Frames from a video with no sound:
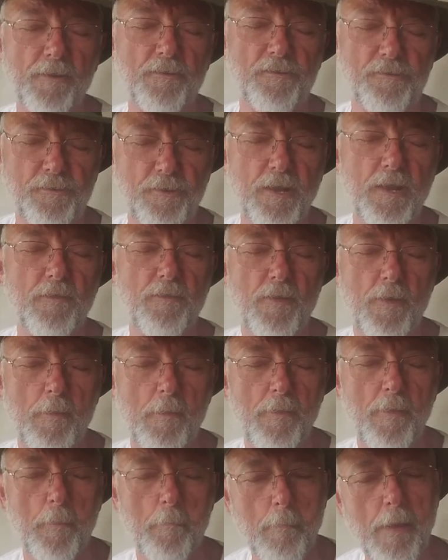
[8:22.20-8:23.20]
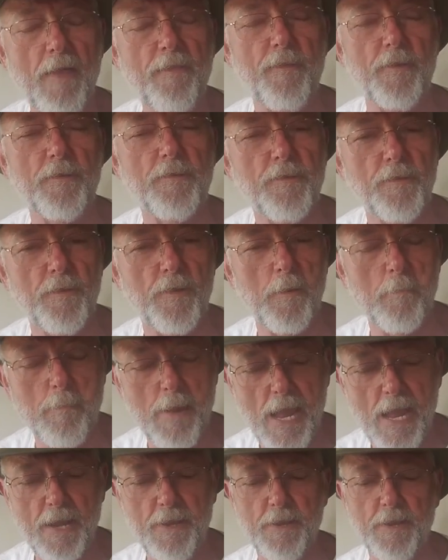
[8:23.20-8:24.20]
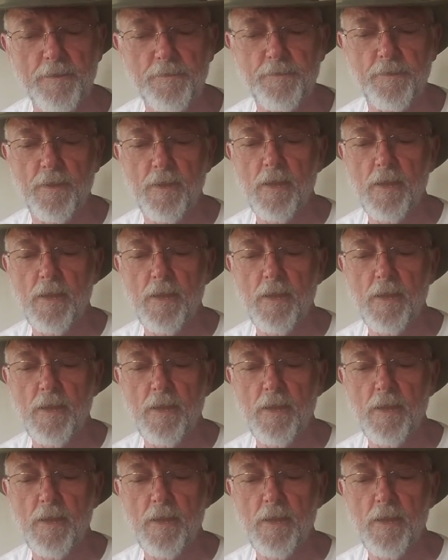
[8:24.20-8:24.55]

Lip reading: see the method to their madness.